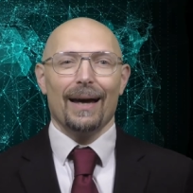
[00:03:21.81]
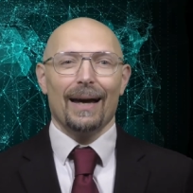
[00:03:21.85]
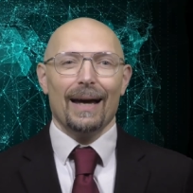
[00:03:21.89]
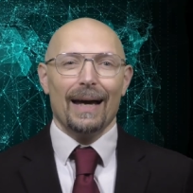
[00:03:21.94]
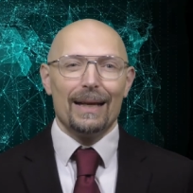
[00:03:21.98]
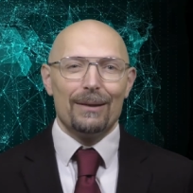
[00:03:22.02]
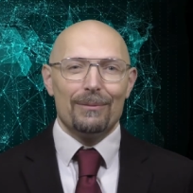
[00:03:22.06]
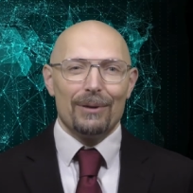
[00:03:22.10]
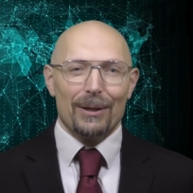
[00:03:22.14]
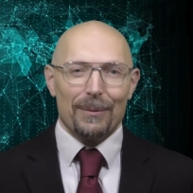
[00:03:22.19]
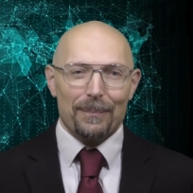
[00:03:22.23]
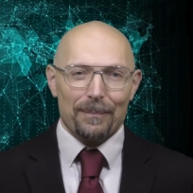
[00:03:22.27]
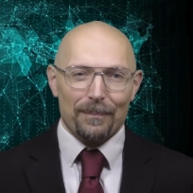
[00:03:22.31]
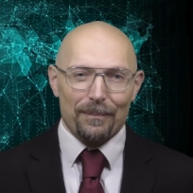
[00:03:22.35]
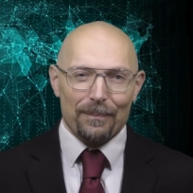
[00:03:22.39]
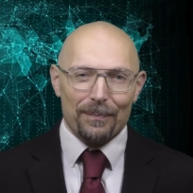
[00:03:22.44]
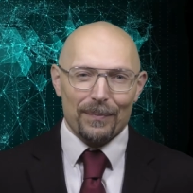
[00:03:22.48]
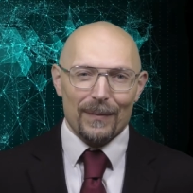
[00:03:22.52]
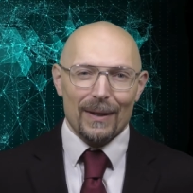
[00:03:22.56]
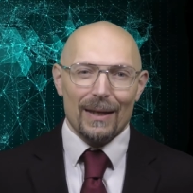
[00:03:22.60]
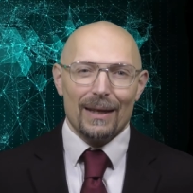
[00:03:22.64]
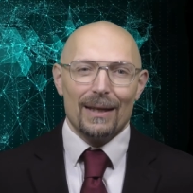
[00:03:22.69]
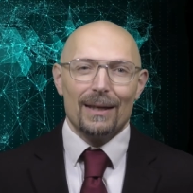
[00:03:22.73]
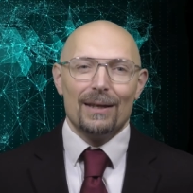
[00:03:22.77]
Anyway,
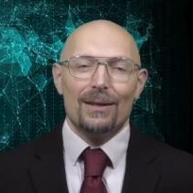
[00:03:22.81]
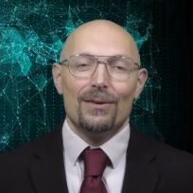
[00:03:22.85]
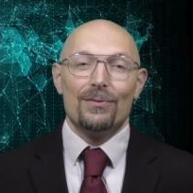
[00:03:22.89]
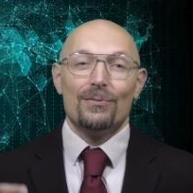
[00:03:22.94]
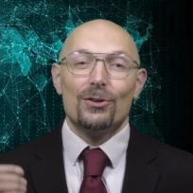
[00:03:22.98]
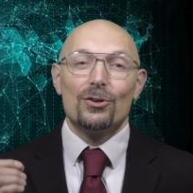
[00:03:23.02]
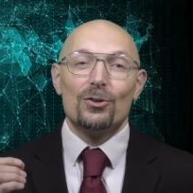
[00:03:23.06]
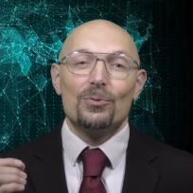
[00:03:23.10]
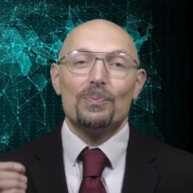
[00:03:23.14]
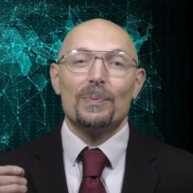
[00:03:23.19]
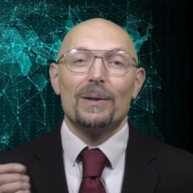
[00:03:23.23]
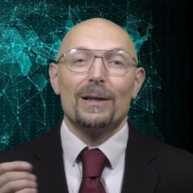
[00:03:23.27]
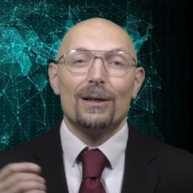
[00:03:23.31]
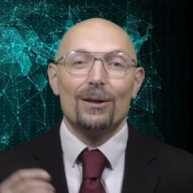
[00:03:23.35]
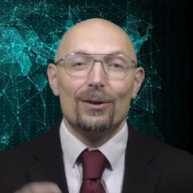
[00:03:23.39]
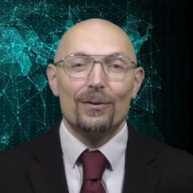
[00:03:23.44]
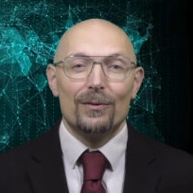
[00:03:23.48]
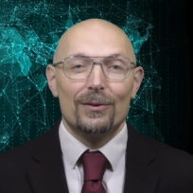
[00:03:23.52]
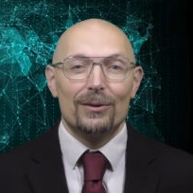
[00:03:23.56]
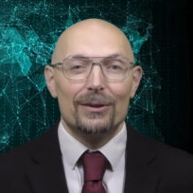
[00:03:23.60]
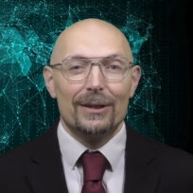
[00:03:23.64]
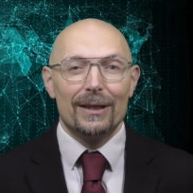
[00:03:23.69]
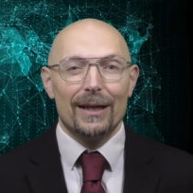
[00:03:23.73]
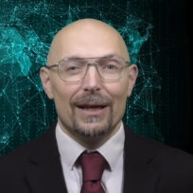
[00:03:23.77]
if you spill
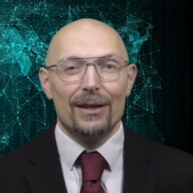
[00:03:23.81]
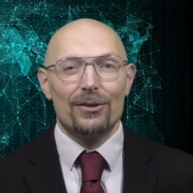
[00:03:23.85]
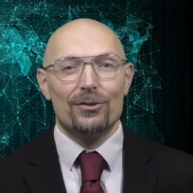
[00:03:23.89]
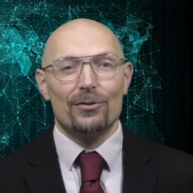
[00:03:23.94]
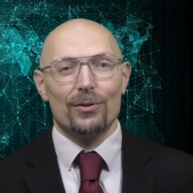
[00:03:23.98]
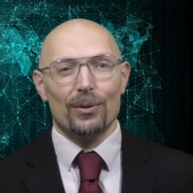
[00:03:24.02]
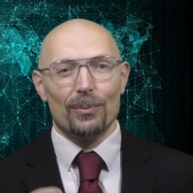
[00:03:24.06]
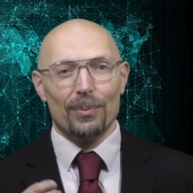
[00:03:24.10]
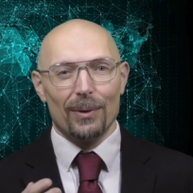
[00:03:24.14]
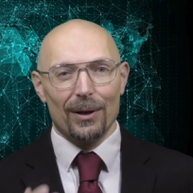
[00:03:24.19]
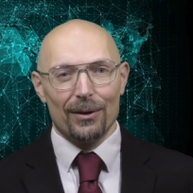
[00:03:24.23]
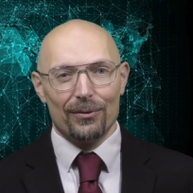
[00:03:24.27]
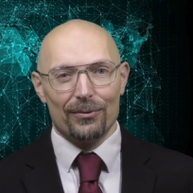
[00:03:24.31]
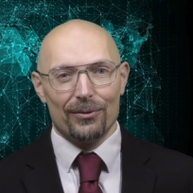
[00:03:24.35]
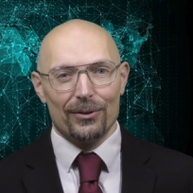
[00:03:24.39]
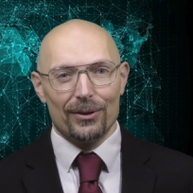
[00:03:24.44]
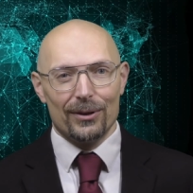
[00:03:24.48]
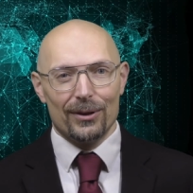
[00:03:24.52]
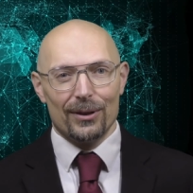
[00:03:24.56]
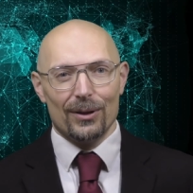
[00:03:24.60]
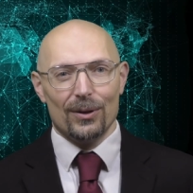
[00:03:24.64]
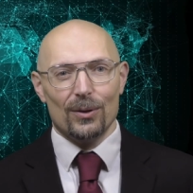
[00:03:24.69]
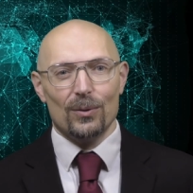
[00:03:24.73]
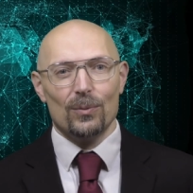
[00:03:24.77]
over the edge of your
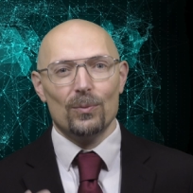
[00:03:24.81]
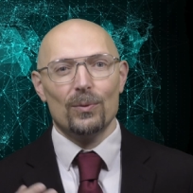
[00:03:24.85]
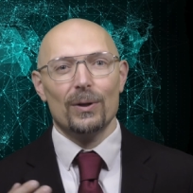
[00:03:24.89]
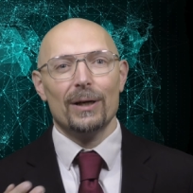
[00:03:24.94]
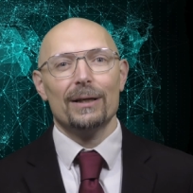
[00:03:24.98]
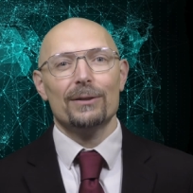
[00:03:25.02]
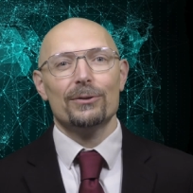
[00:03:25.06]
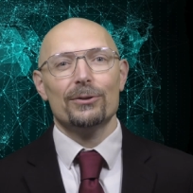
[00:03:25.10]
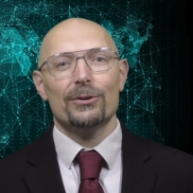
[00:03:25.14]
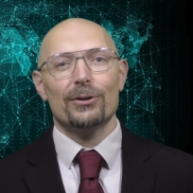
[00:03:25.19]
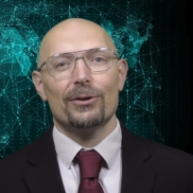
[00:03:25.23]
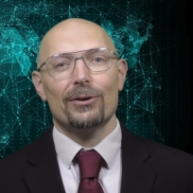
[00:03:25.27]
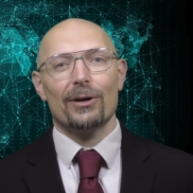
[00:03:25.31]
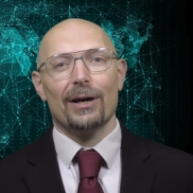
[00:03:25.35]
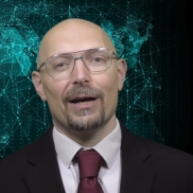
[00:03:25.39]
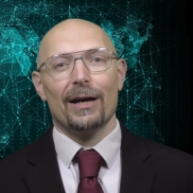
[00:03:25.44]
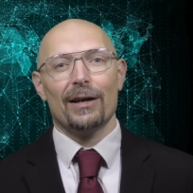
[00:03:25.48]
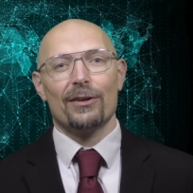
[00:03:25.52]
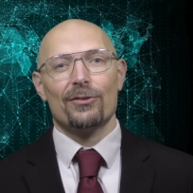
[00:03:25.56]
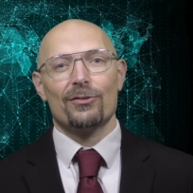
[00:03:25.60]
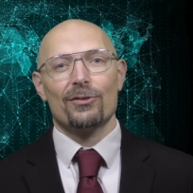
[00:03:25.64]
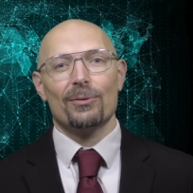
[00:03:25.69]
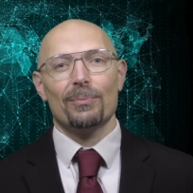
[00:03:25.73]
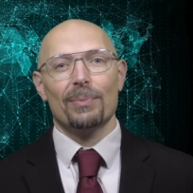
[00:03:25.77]
buffer, where do your
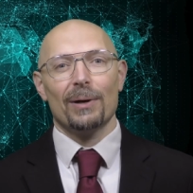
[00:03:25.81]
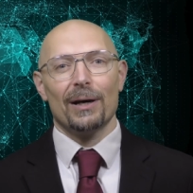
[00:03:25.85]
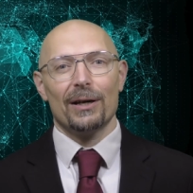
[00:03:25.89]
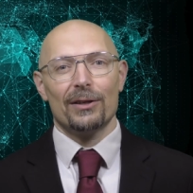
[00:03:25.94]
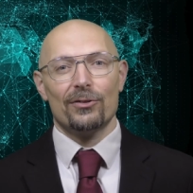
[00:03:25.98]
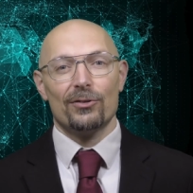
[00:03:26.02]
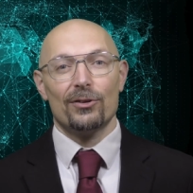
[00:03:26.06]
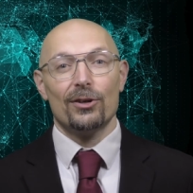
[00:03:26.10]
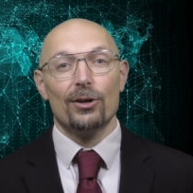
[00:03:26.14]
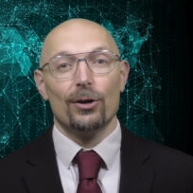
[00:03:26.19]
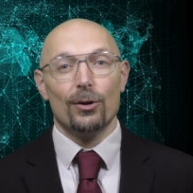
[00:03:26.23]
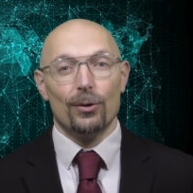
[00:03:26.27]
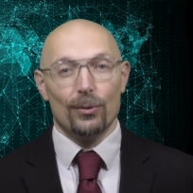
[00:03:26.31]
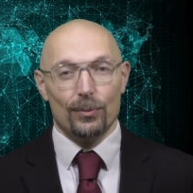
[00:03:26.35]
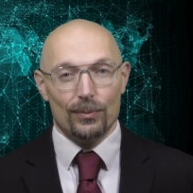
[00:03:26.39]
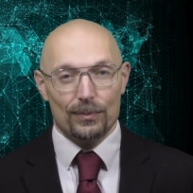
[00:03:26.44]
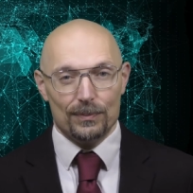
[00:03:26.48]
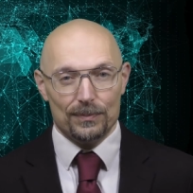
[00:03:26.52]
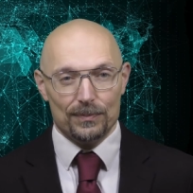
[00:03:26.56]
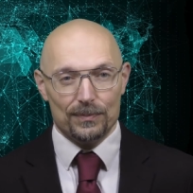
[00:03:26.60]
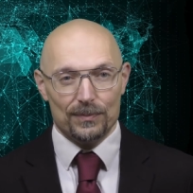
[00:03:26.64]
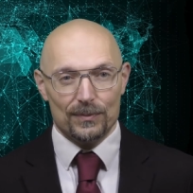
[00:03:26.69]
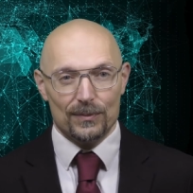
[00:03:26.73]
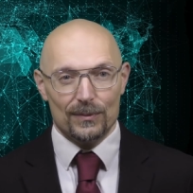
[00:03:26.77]
extra bytes go?
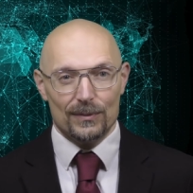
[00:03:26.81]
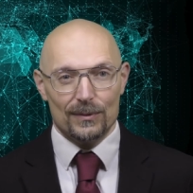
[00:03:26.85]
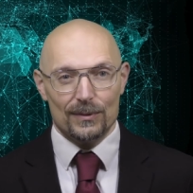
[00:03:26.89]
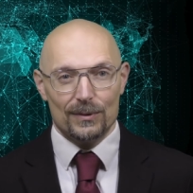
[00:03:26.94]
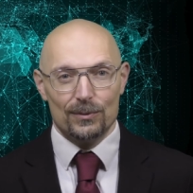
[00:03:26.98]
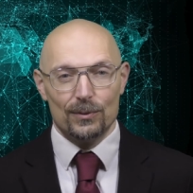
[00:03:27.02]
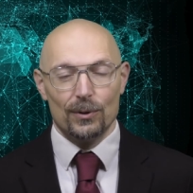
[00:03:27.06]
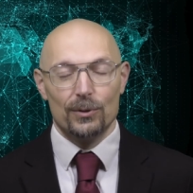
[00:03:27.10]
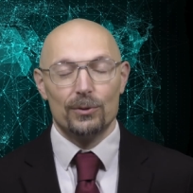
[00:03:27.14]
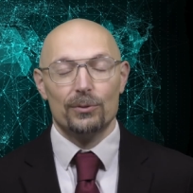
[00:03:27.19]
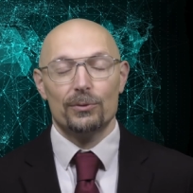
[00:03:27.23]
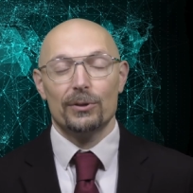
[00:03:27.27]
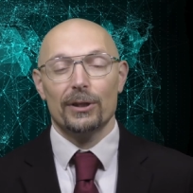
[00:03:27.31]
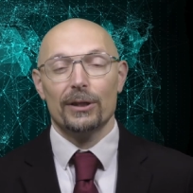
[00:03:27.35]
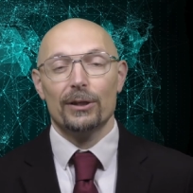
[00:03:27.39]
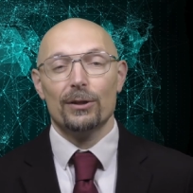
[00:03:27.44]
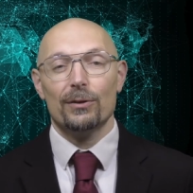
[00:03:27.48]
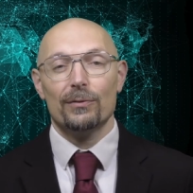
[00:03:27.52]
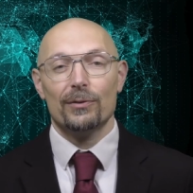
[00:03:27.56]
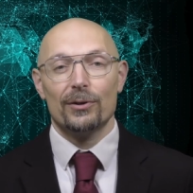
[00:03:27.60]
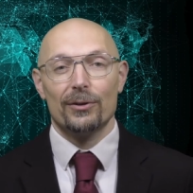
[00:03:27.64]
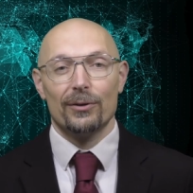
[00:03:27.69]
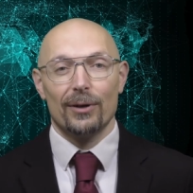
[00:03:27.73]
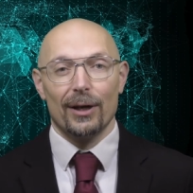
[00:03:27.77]
What do they
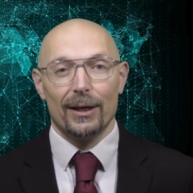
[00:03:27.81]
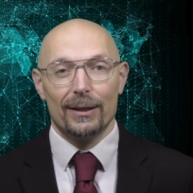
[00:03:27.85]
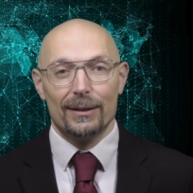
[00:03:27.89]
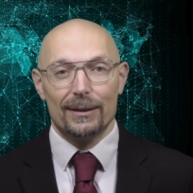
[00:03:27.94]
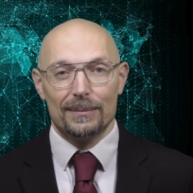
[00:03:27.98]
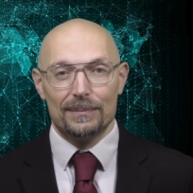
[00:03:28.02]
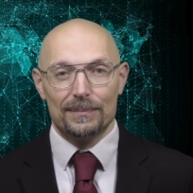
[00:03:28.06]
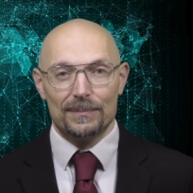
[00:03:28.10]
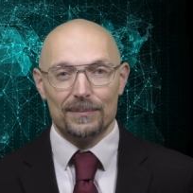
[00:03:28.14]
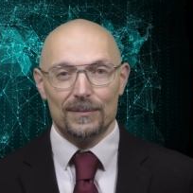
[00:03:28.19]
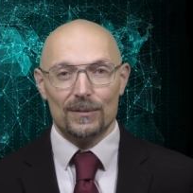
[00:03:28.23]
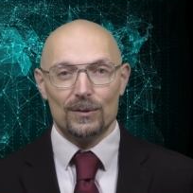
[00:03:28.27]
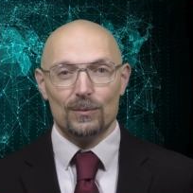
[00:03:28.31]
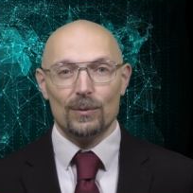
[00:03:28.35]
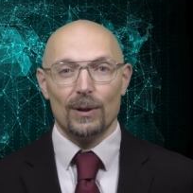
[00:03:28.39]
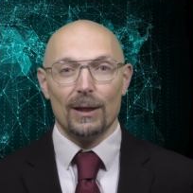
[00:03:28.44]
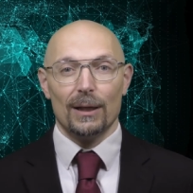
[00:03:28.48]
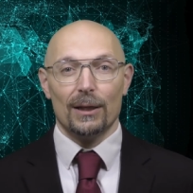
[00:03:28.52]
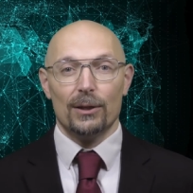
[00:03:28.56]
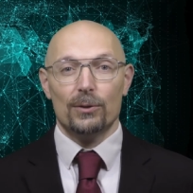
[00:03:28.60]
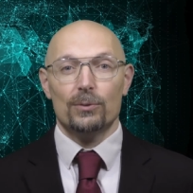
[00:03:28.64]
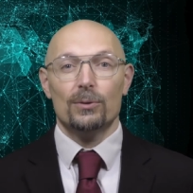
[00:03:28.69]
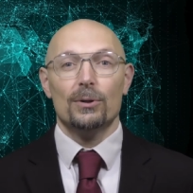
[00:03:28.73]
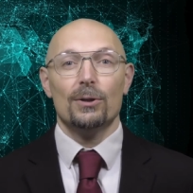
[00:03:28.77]
overwrite?
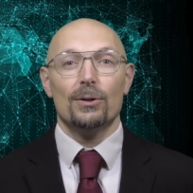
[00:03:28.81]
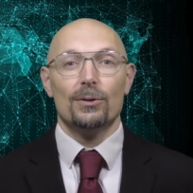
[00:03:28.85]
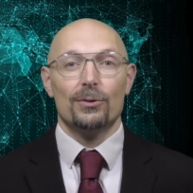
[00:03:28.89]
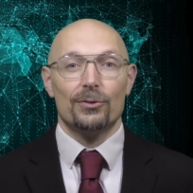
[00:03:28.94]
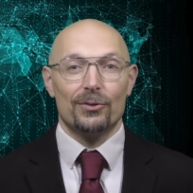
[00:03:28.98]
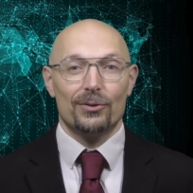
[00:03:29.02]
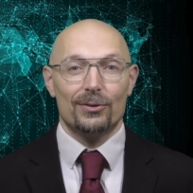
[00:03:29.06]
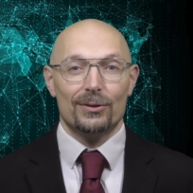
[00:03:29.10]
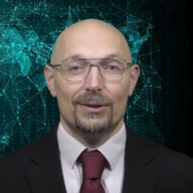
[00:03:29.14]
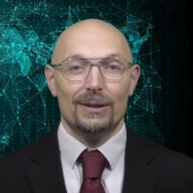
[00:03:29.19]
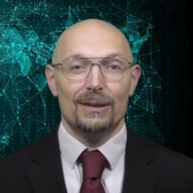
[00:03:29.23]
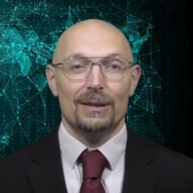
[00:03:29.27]
Well, who knows?